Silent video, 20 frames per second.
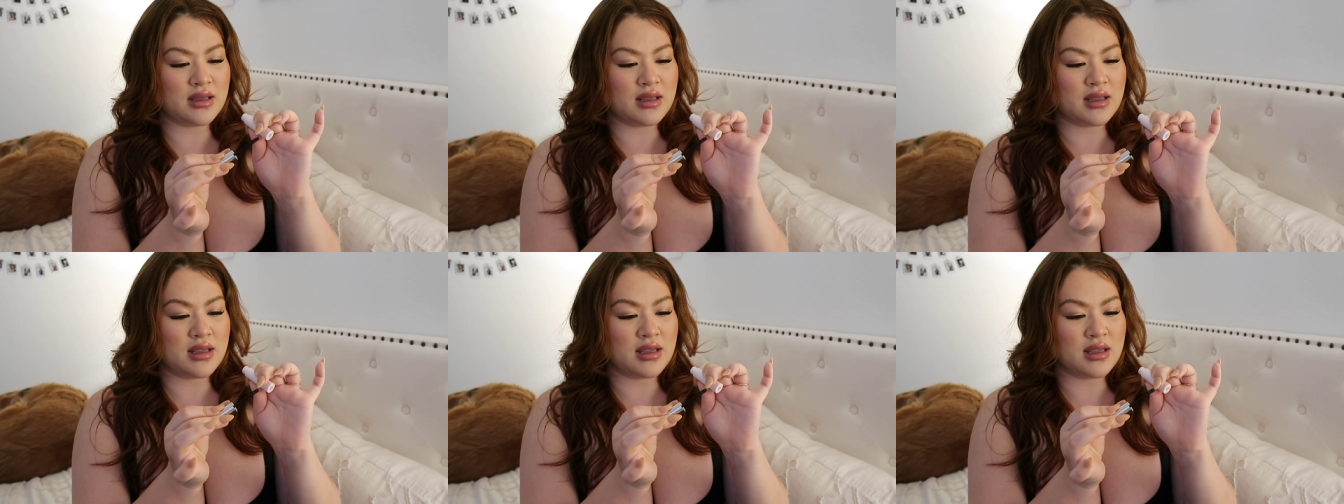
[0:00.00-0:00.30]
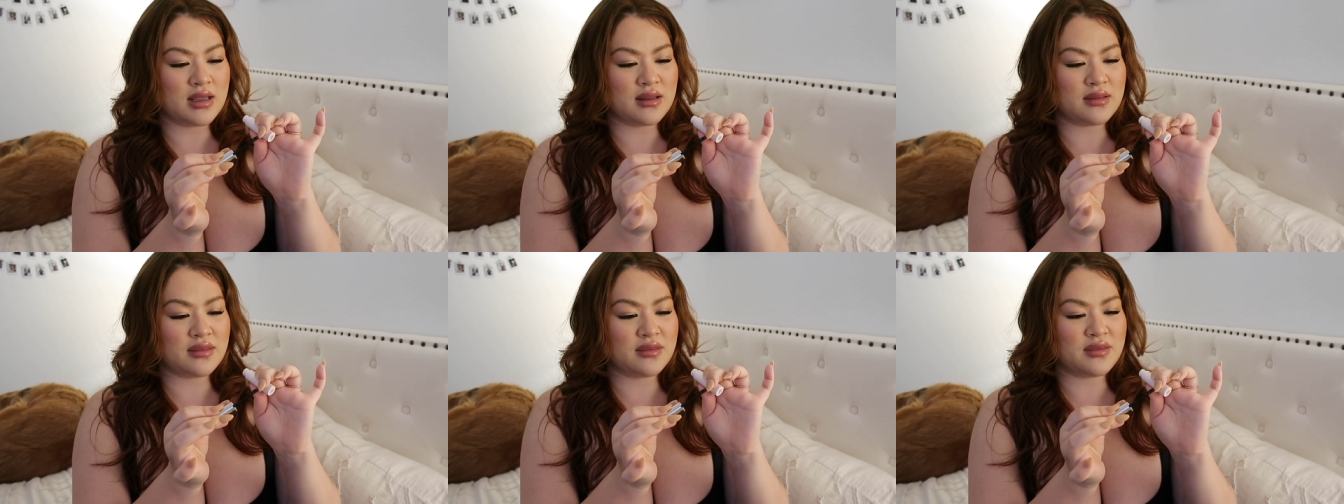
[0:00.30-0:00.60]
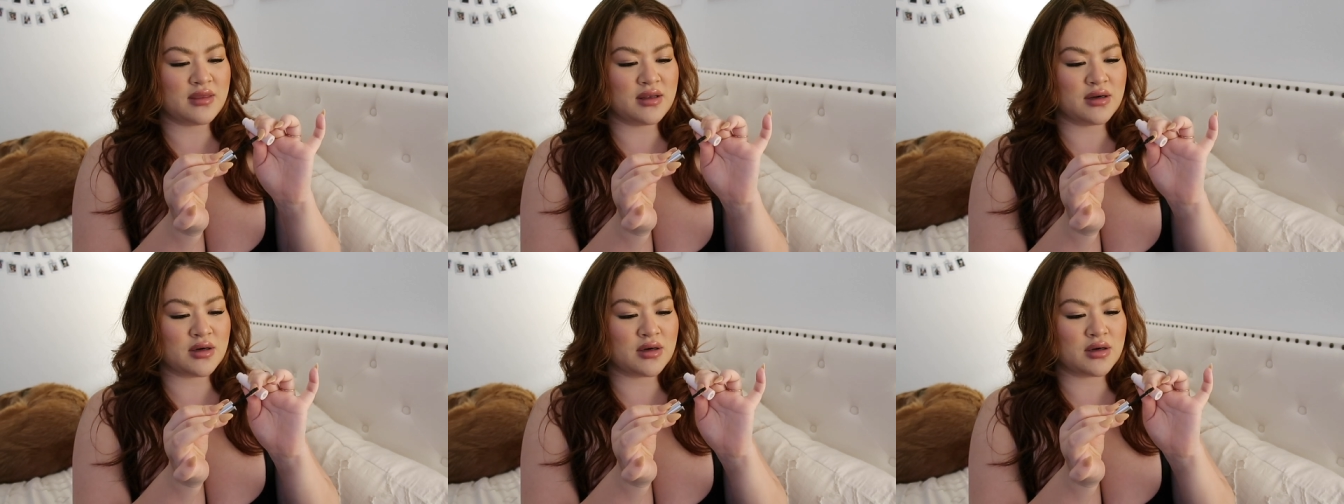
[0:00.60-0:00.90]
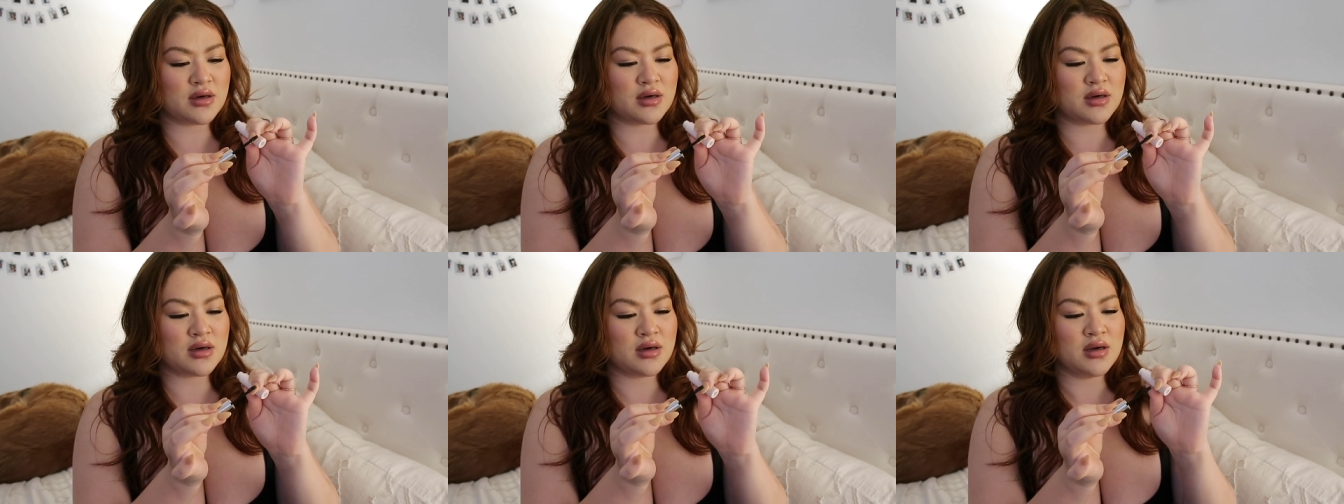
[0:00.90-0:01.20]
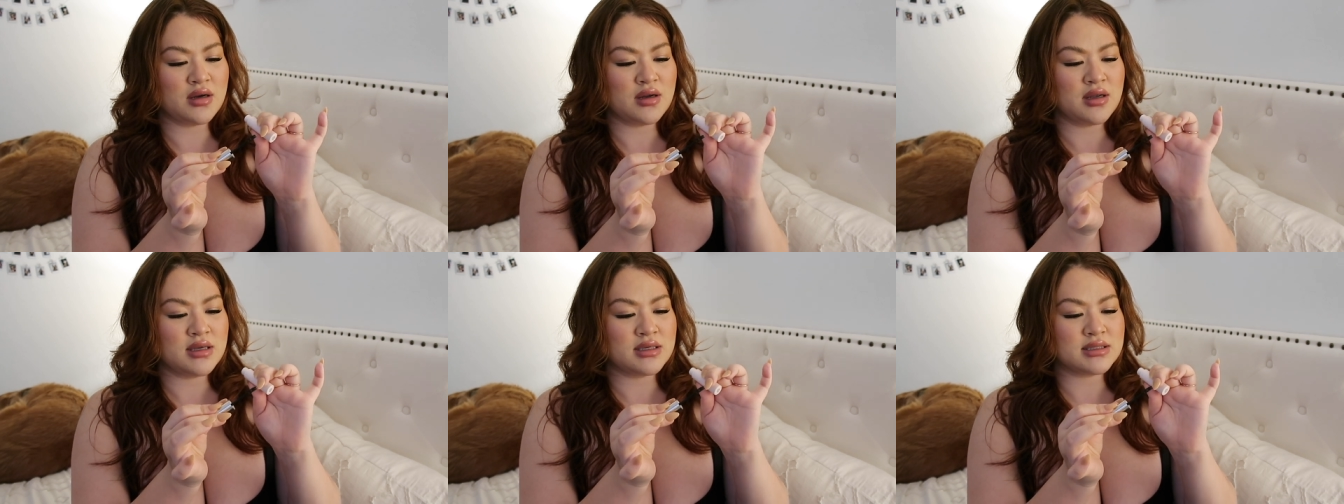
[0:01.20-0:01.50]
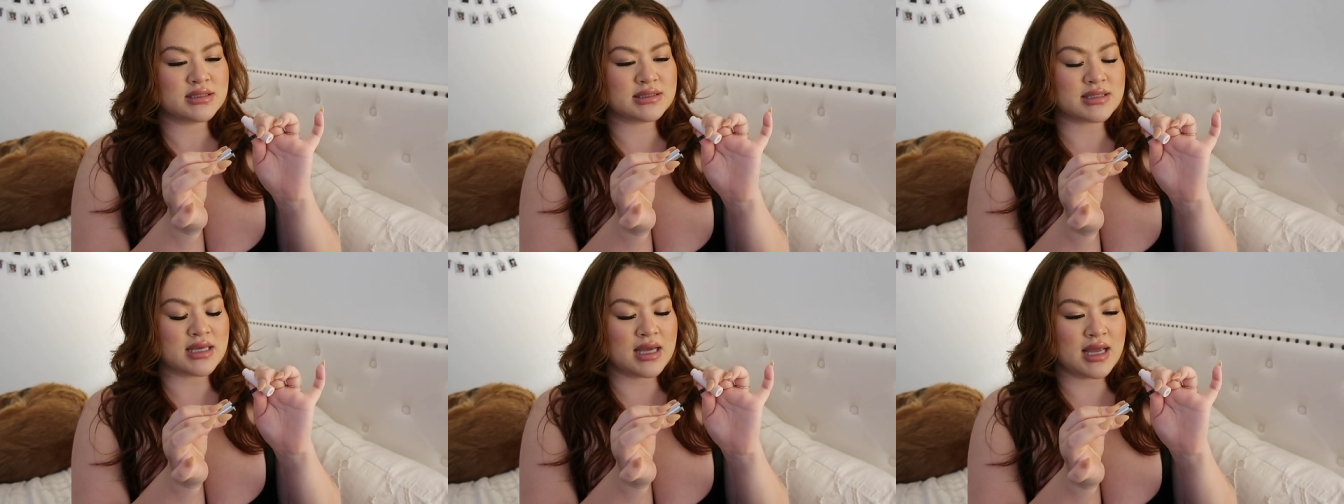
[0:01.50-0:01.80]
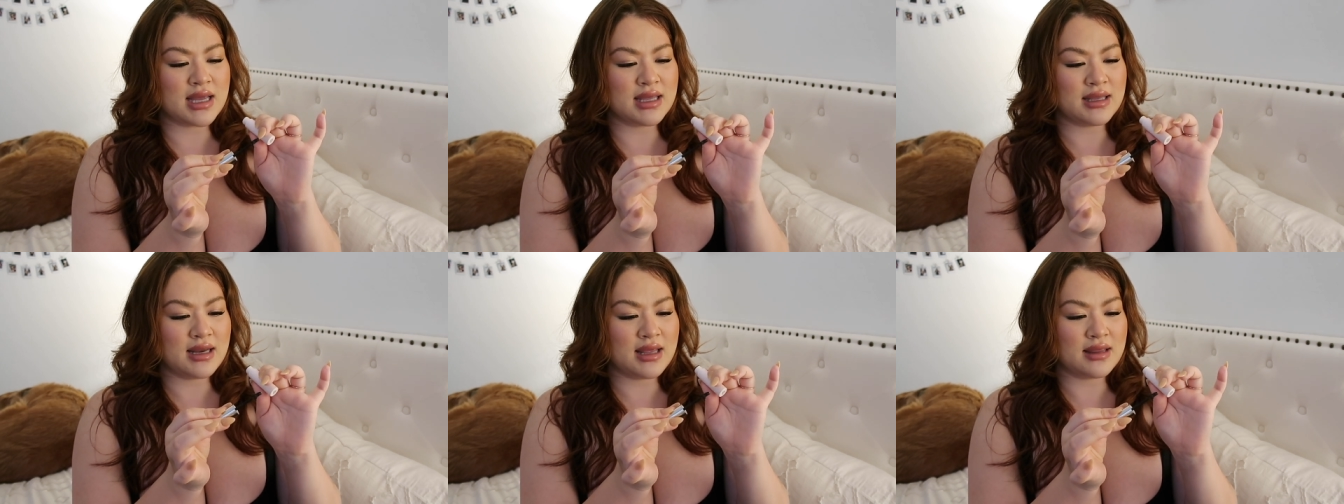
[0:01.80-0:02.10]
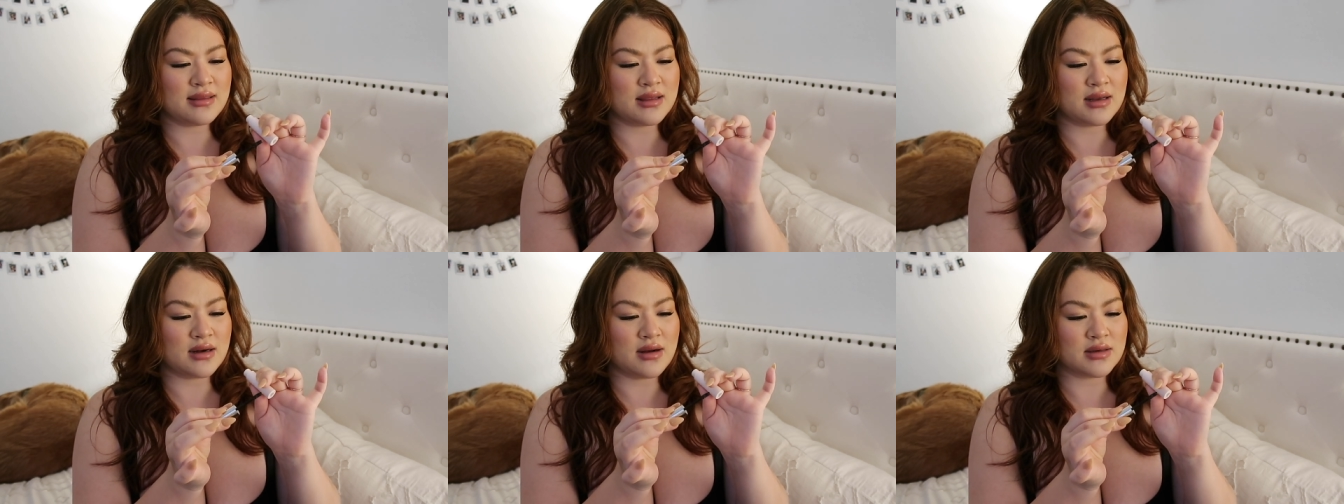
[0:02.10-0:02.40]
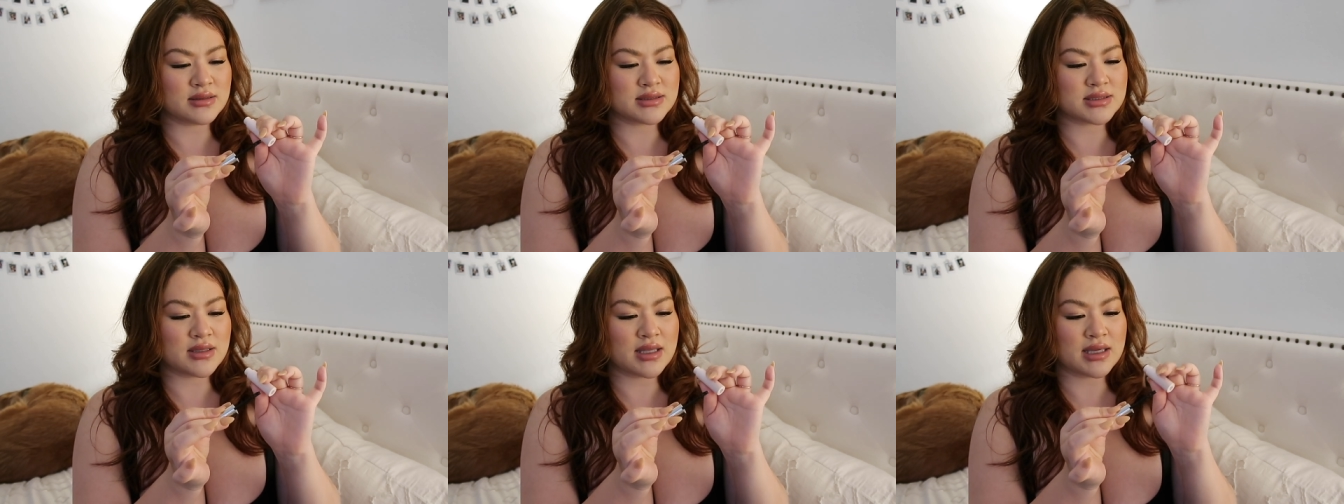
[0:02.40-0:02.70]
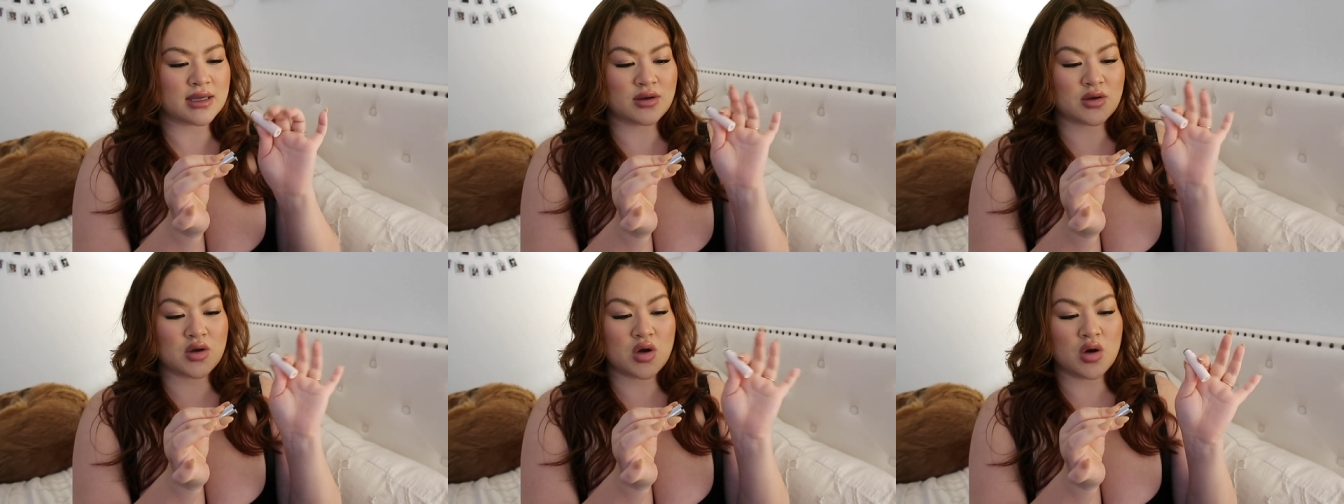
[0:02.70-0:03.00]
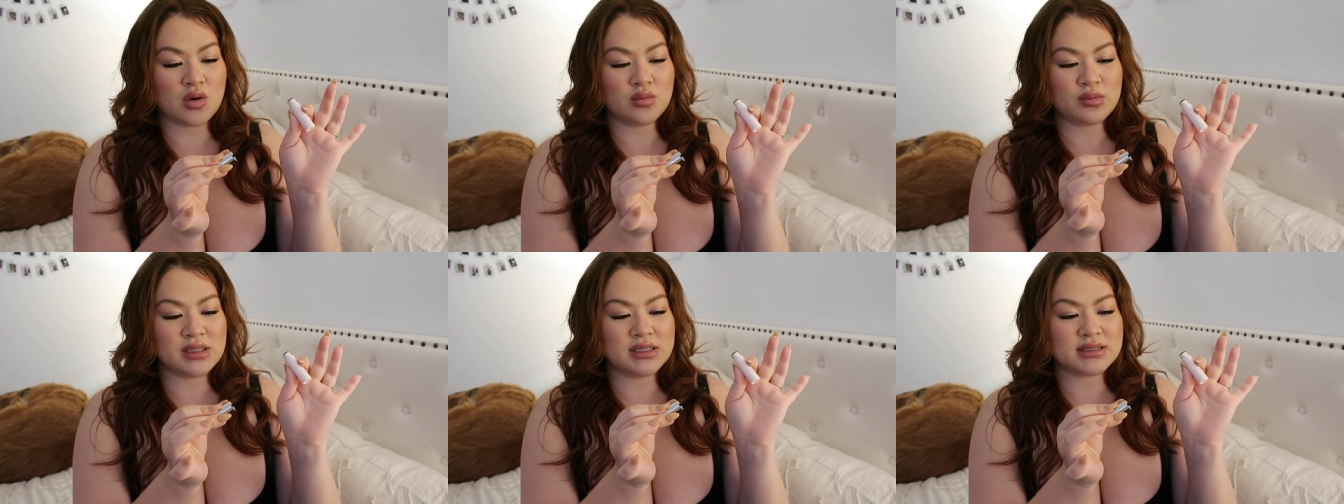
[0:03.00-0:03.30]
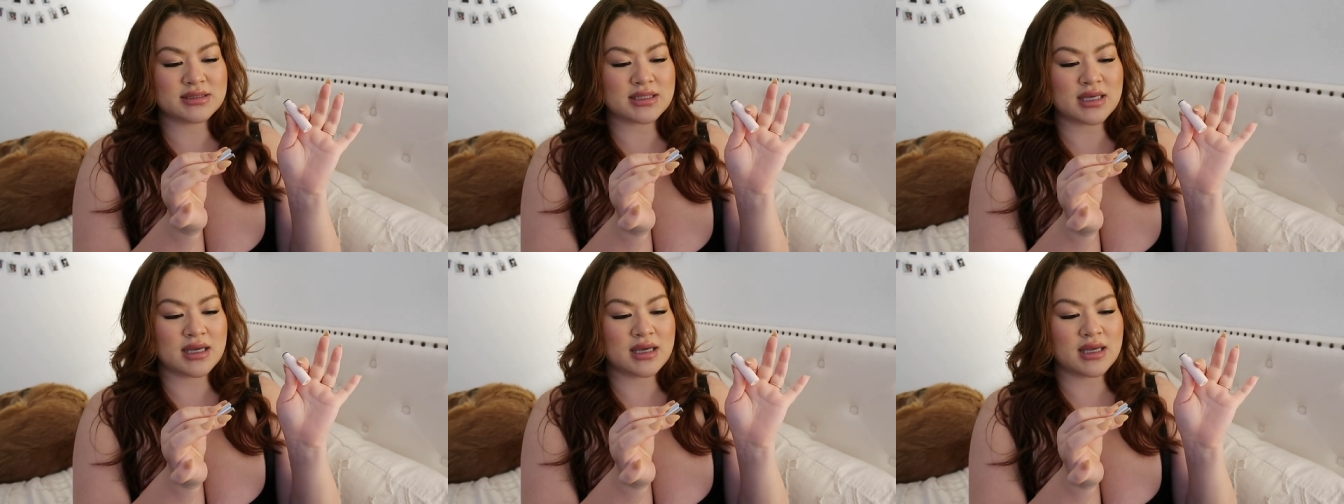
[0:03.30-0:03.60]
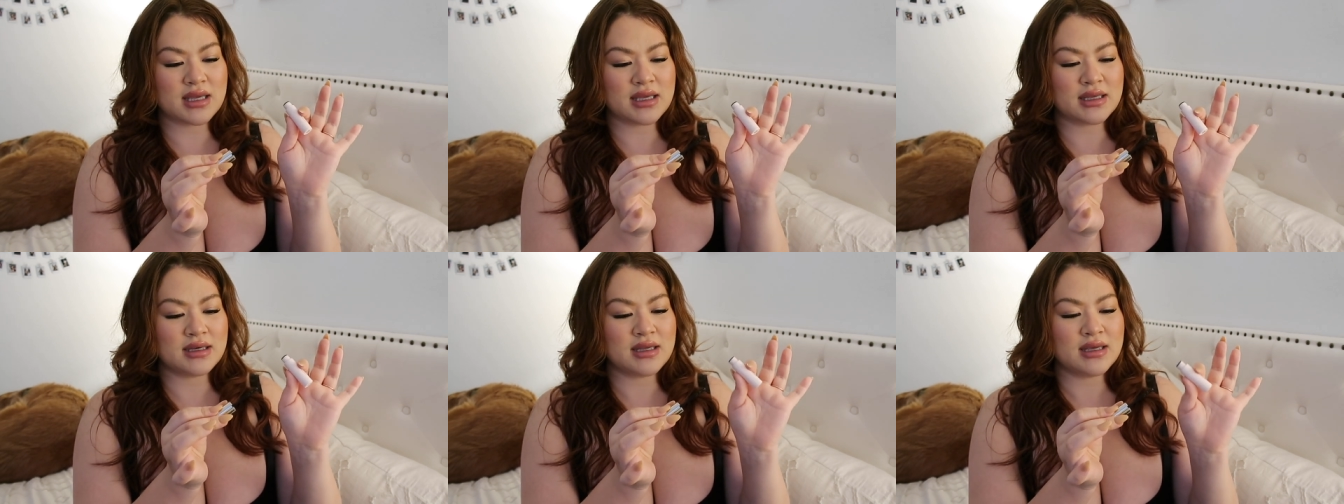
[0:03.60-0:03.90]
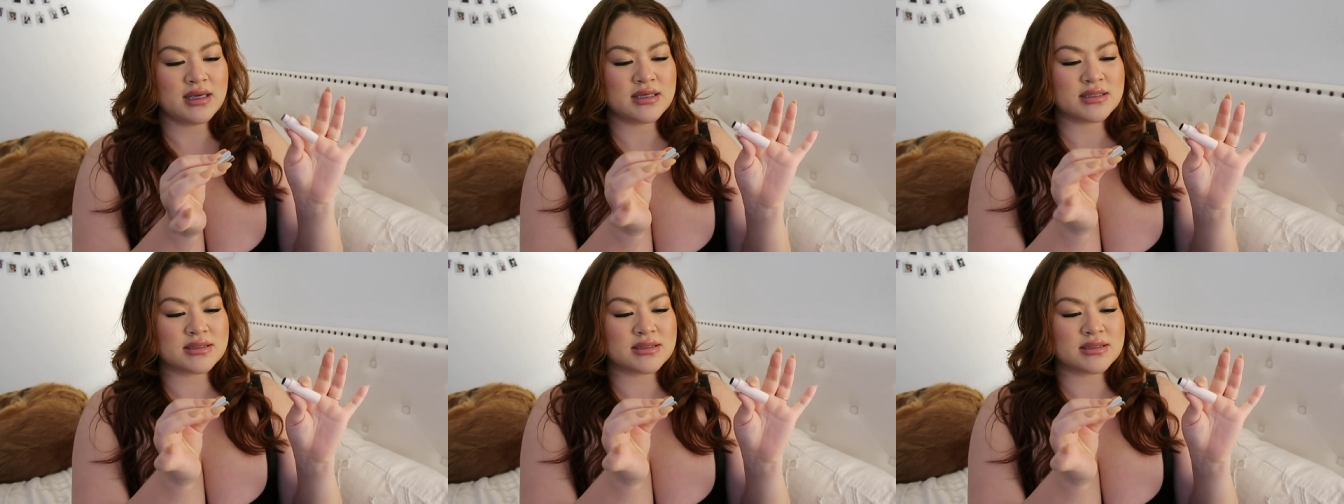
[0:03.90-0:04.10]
a thinner side and then also like a comey side,